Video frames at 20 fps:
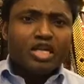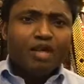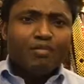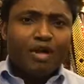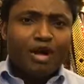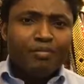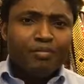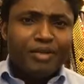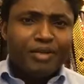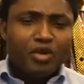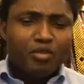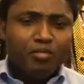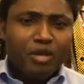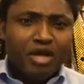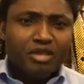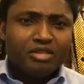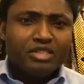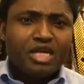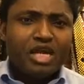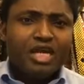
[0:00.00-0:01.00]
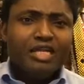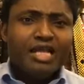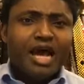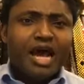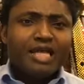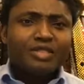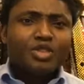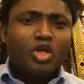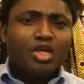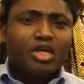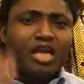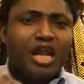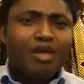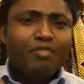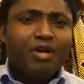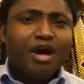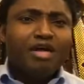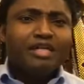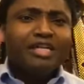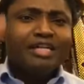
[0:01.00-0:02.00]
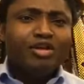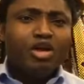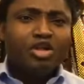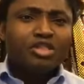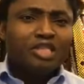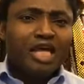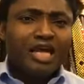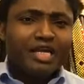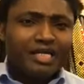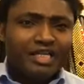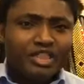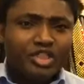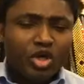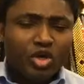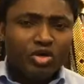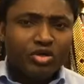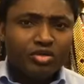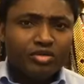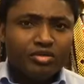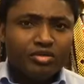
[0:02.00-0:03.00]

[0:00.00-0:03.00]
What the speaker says: about middle belt. They are talking about the northern region.